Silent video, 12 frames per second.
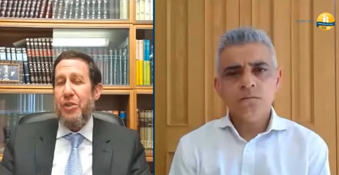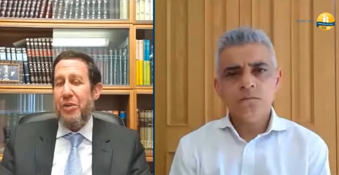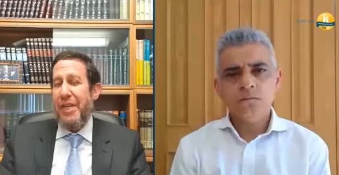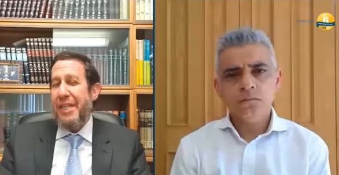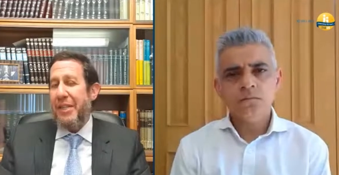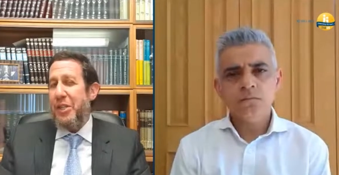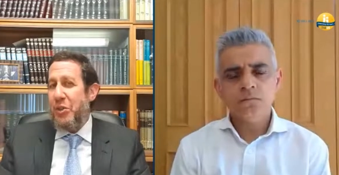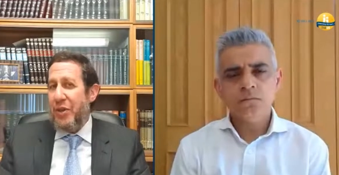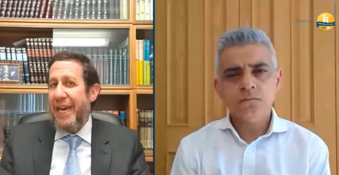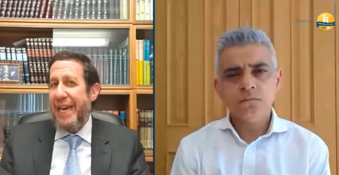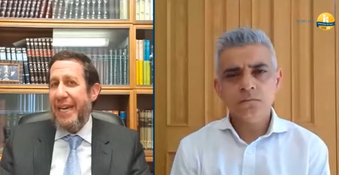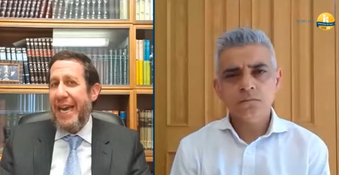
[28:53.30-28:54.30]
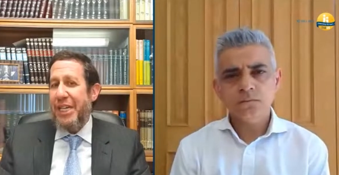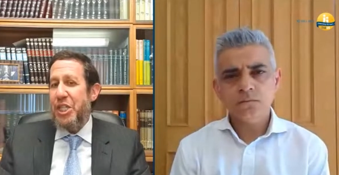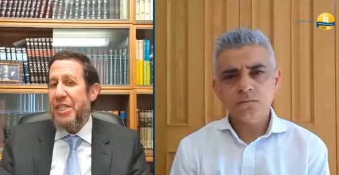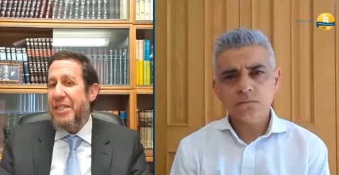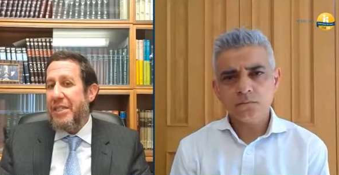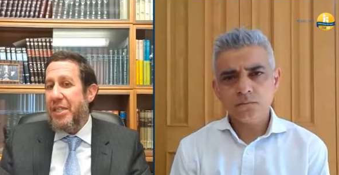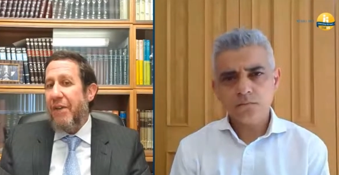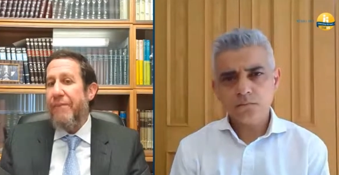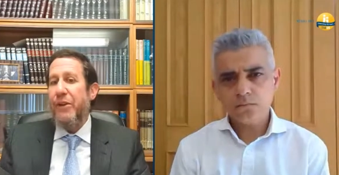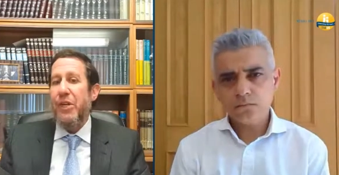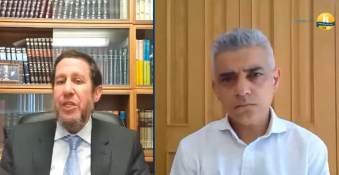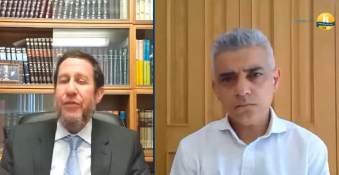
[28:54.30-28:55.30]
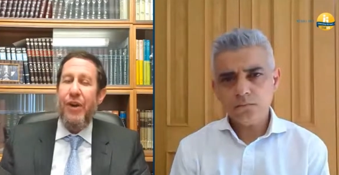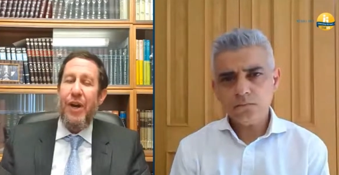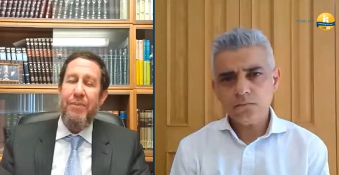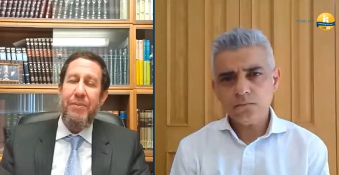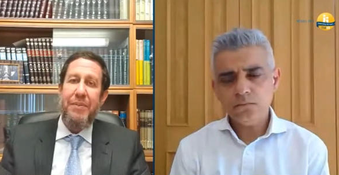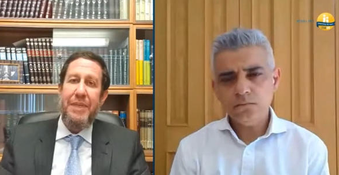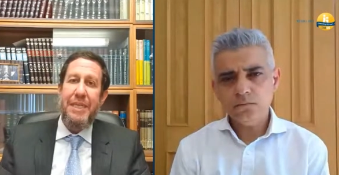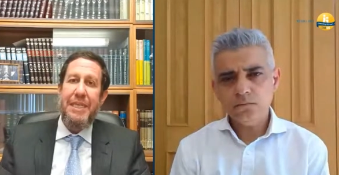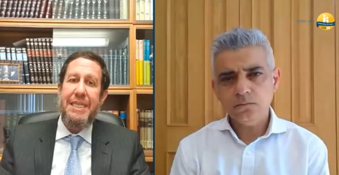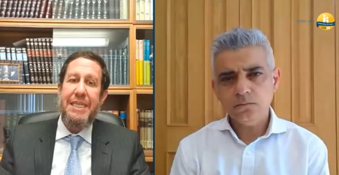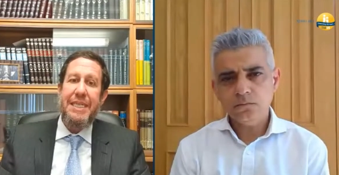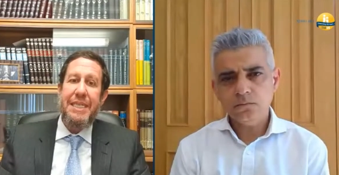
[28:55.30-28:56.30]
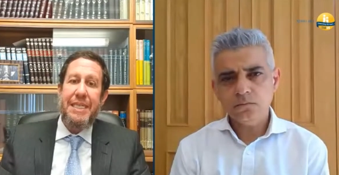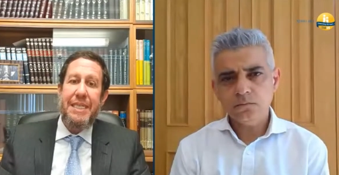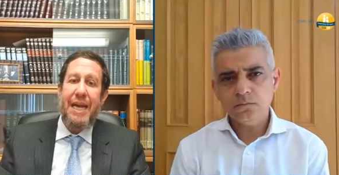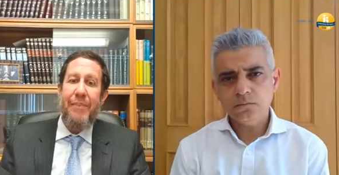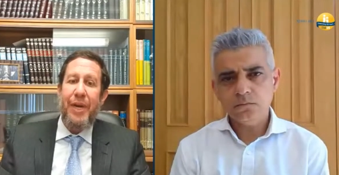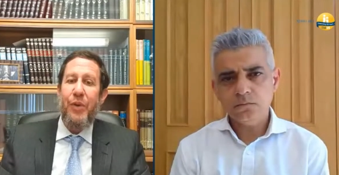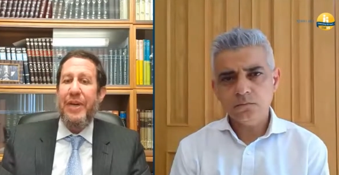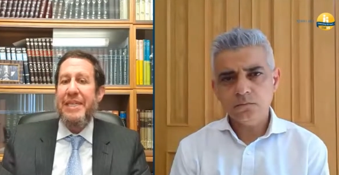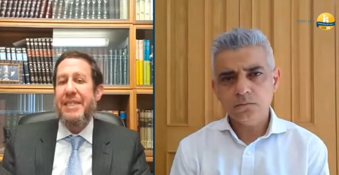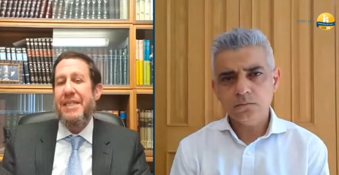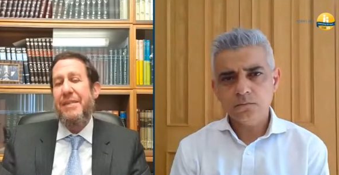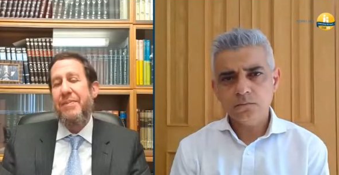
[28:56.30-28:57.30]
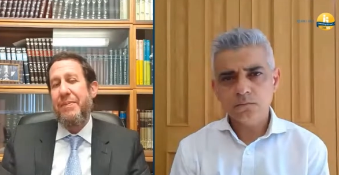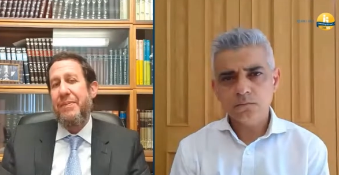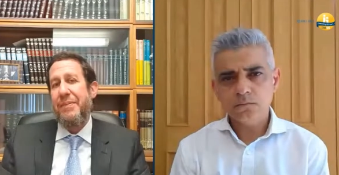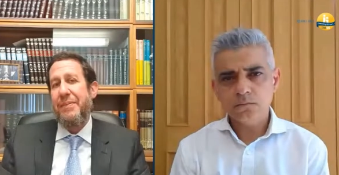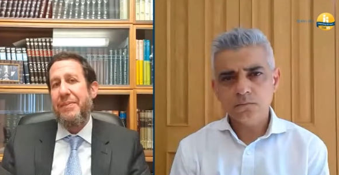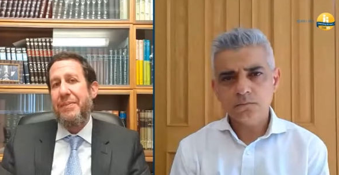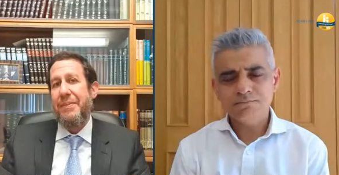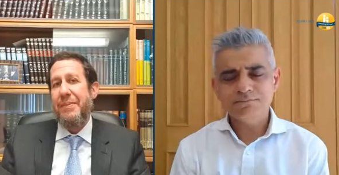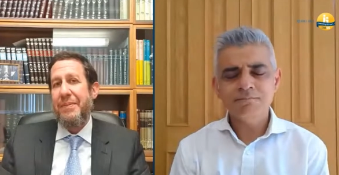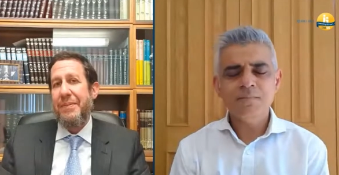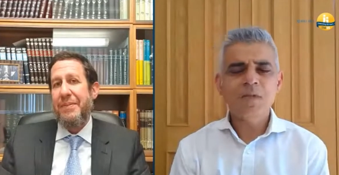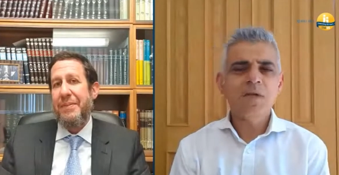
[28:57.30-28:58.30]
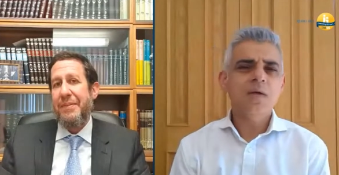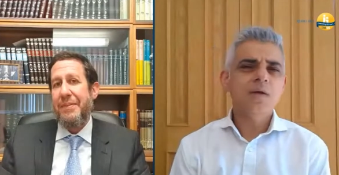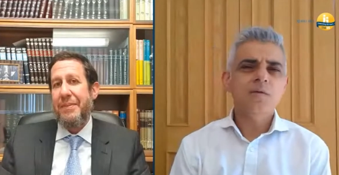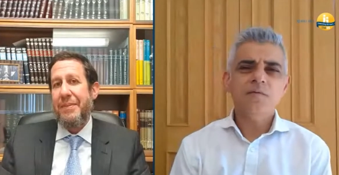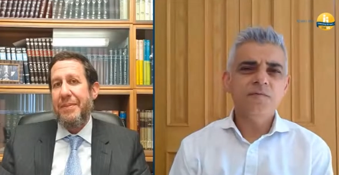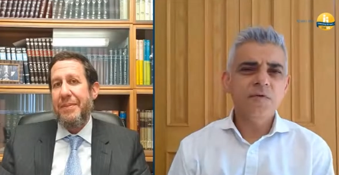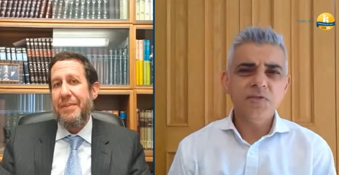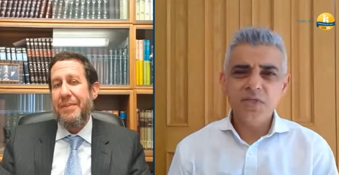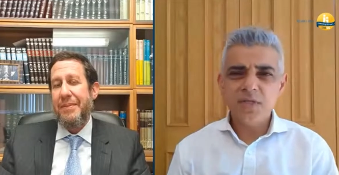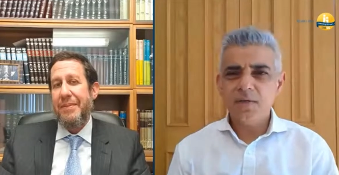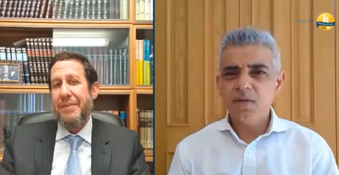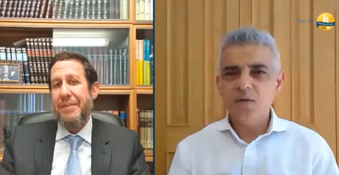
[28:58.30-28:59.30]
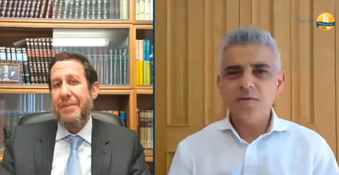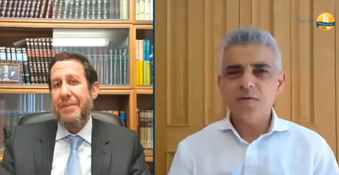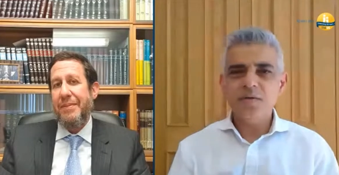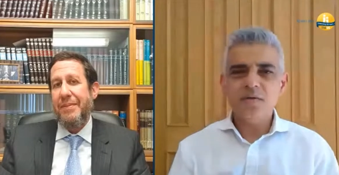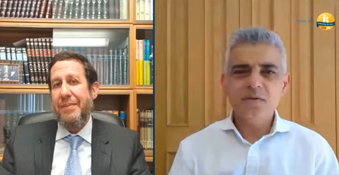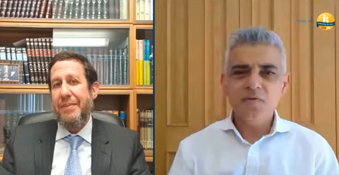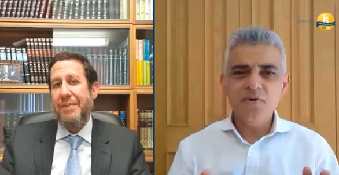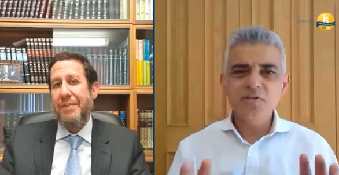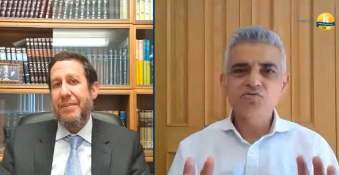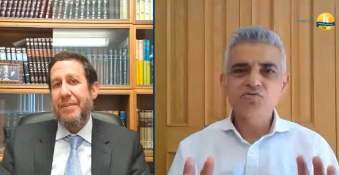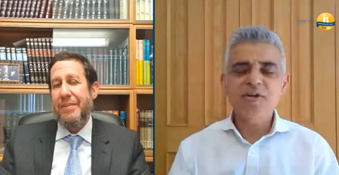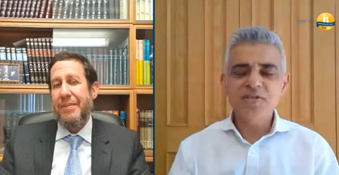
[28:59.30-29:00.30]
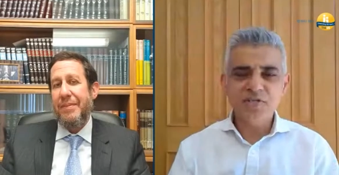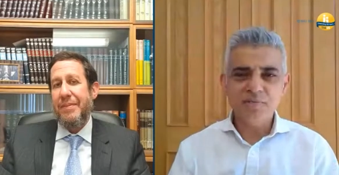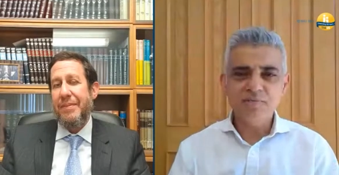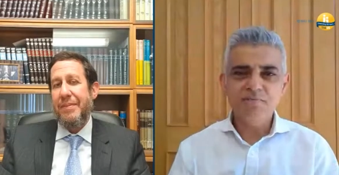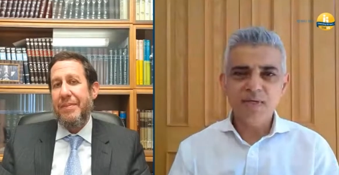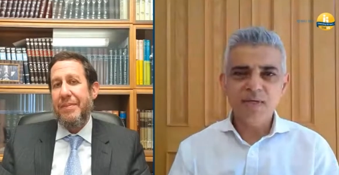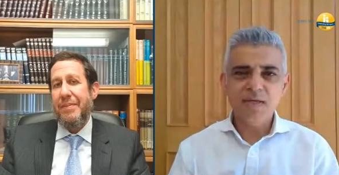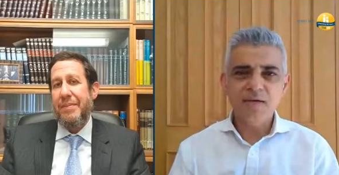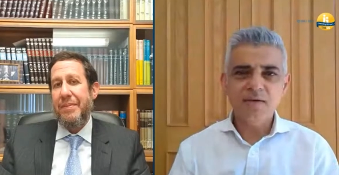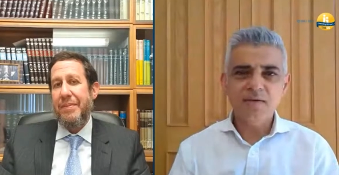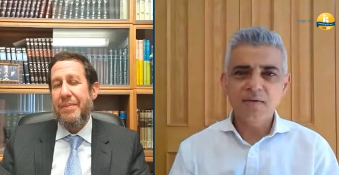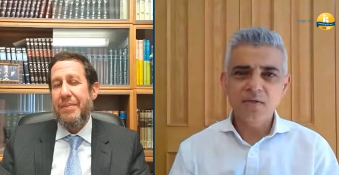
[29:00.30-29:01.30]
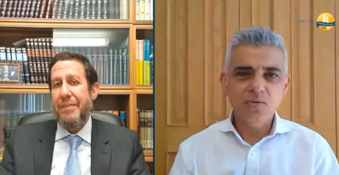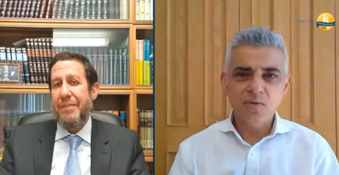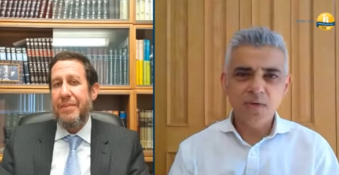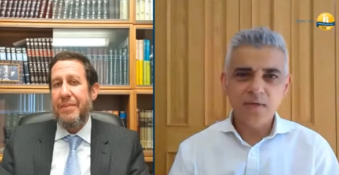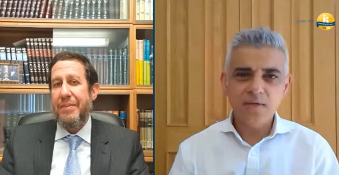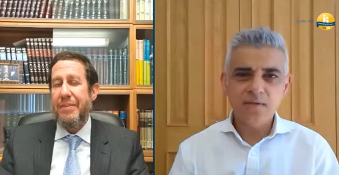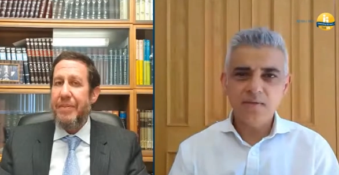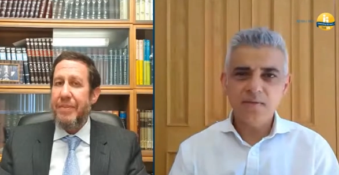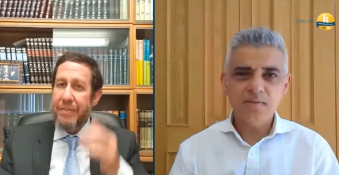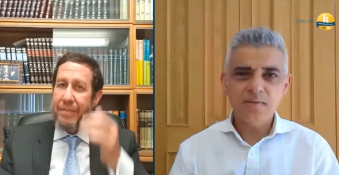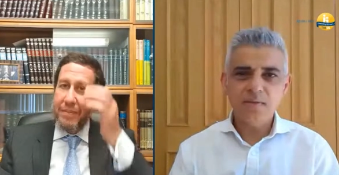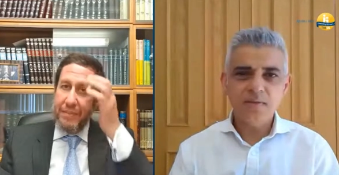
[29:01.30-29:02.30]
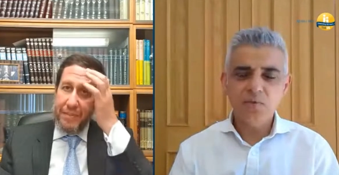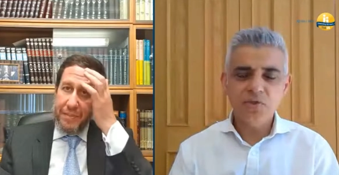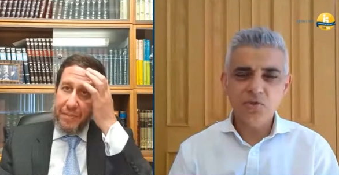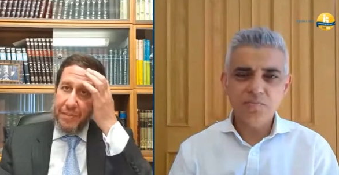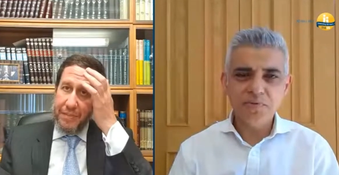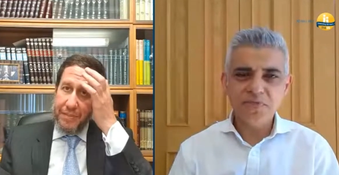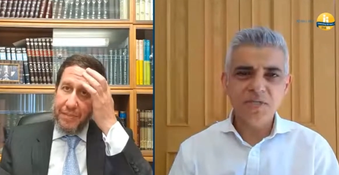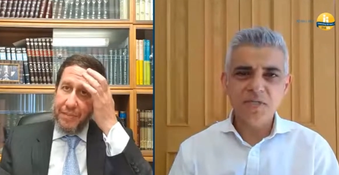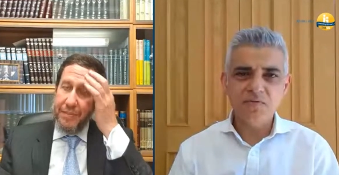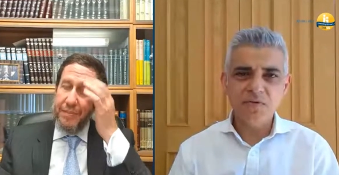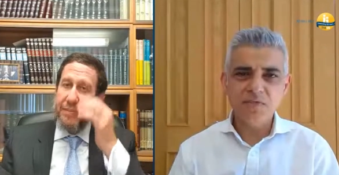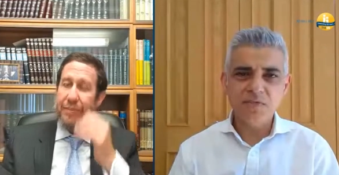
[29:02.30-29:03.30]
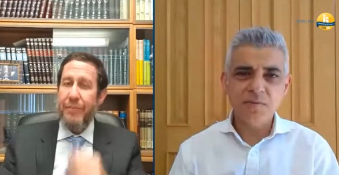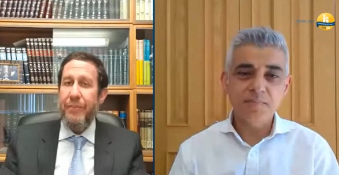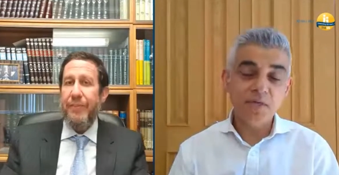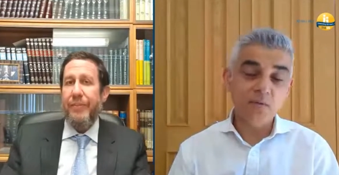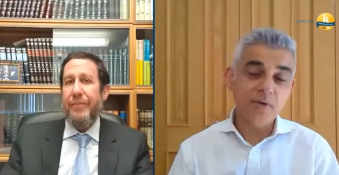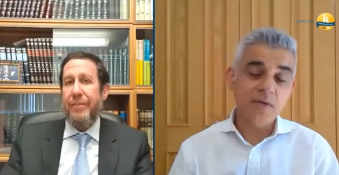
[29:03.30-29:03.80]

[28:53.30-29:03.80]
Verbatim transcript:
Speaker 1: Do you think that the UK actually suffers from systemic racism?
Speaker 2: Firstly, look, there is racism in the UK. Right? We shouldn't pretend there isn't. By the